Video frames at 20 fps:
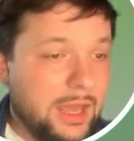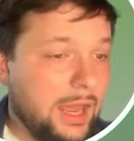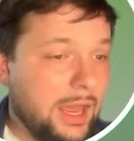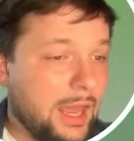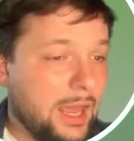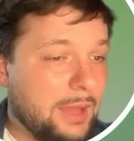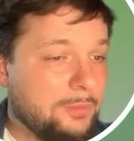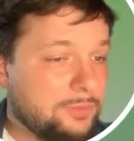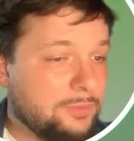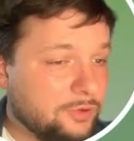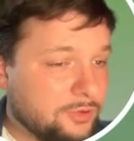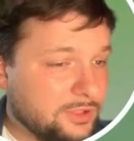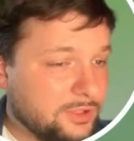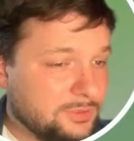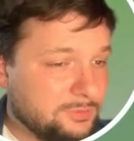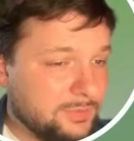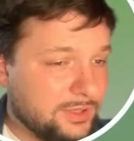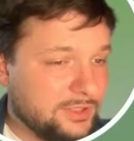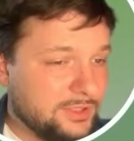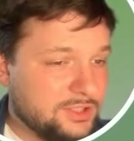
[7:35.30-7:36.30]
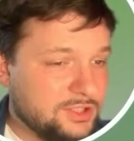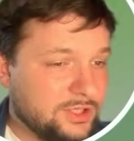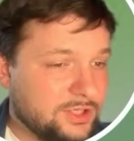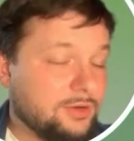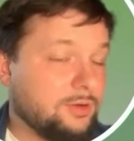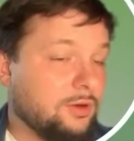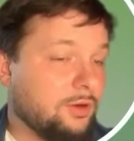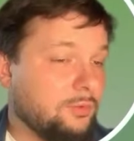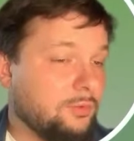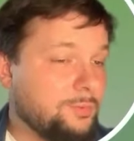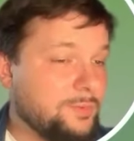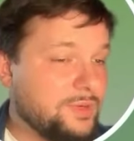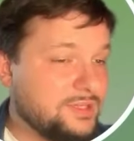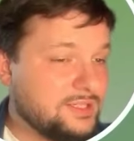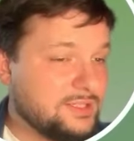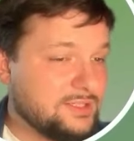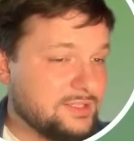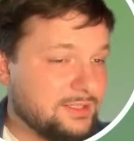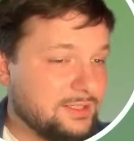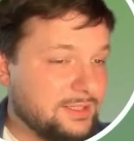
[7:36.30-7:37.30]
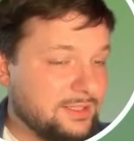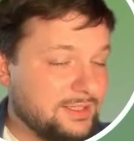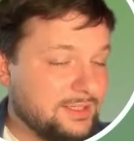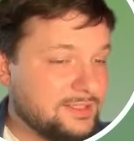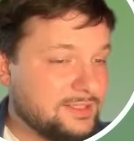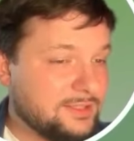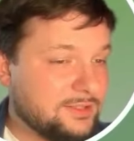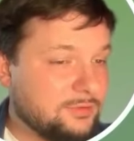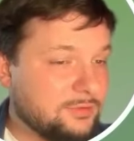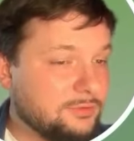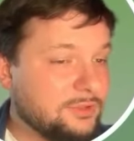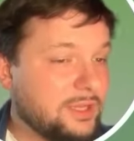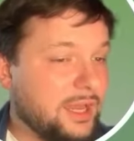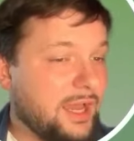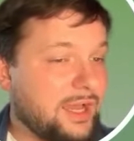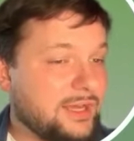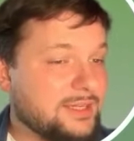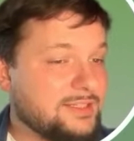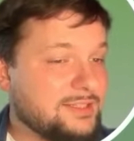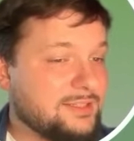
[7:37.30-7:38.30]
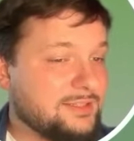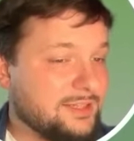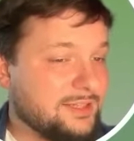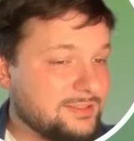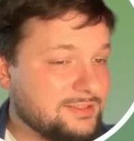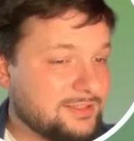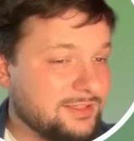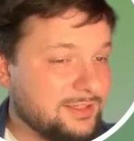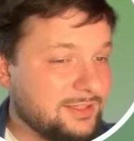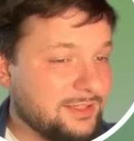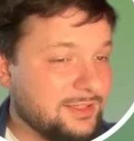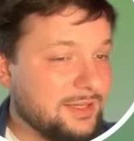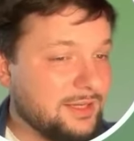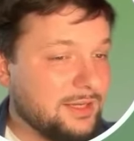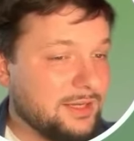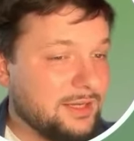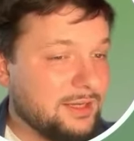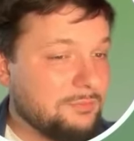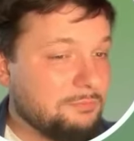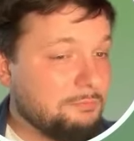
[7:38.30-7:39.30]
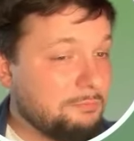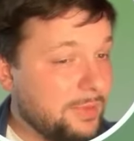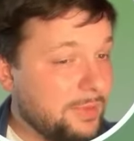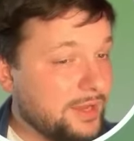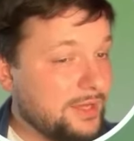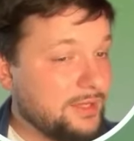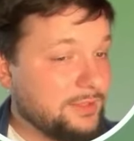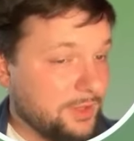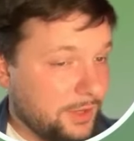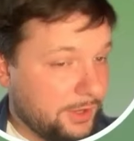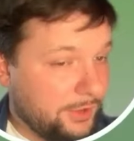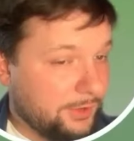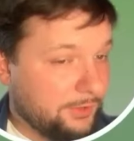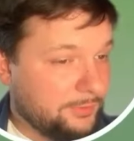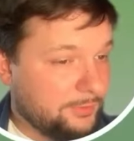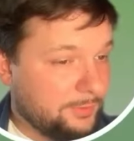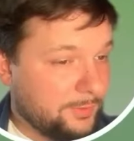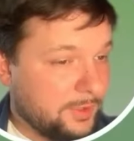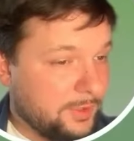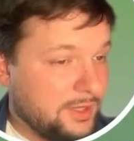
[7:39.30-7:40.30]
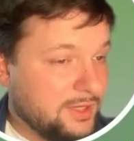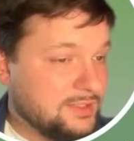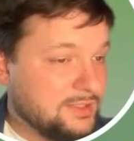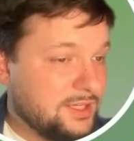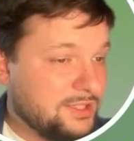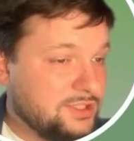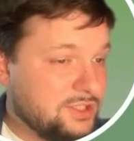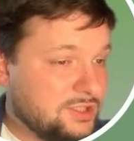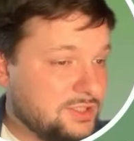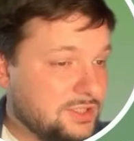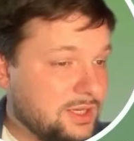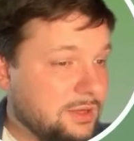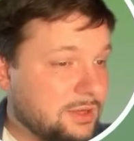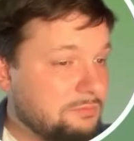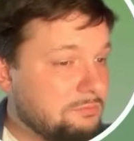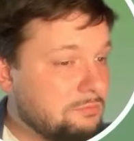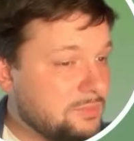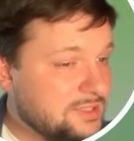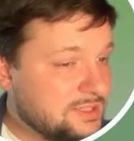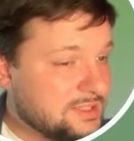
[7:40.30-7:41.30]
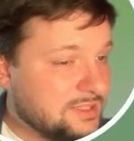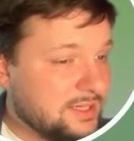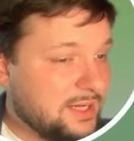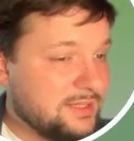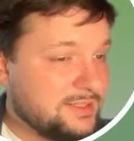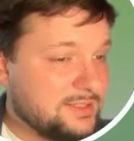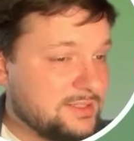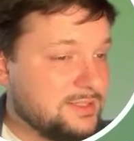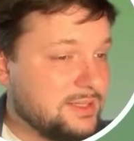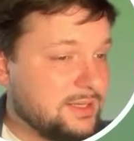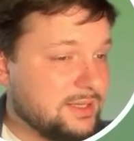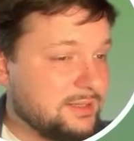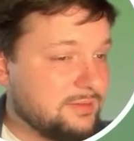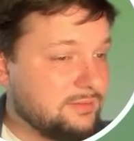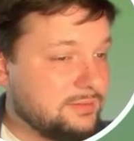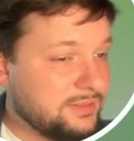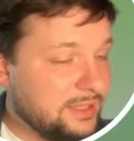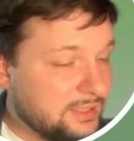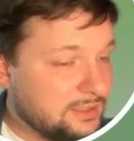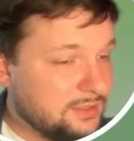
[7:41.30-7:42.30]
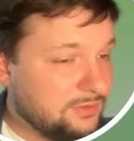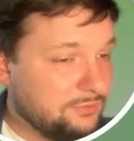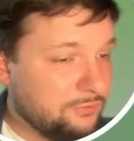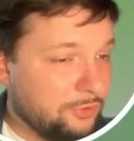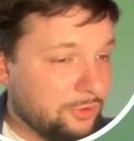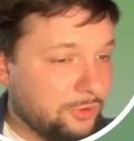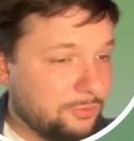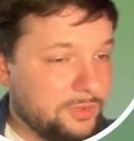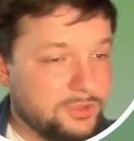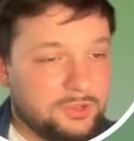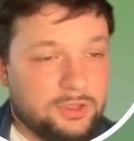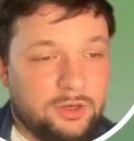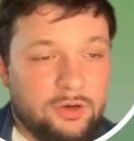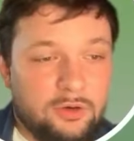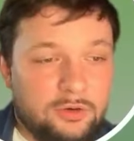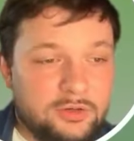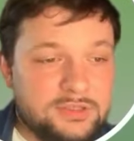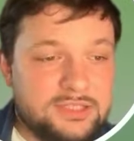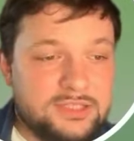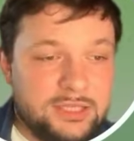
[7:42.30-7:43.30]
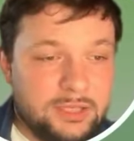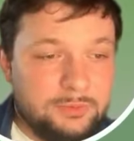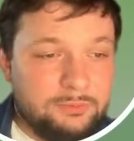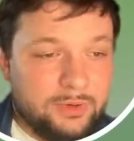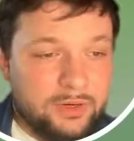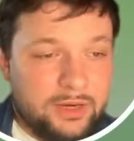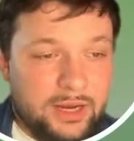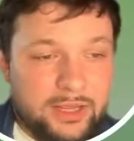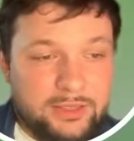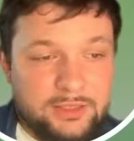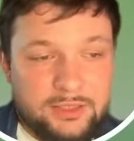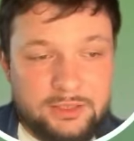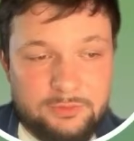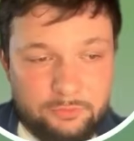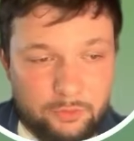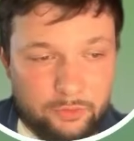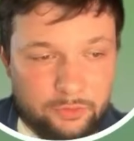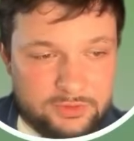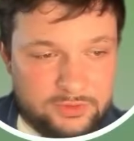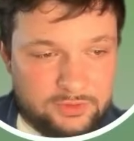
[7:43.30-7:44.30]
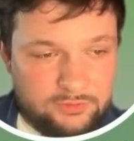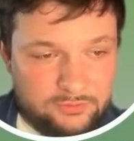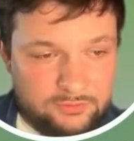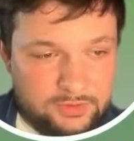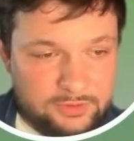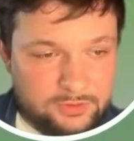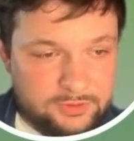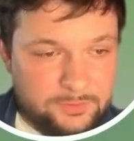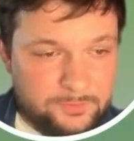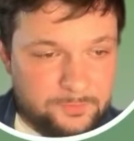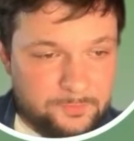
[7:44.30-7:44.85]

A product manager or business analyst could accidentally make an error, such as miscast the data format or skip an important field.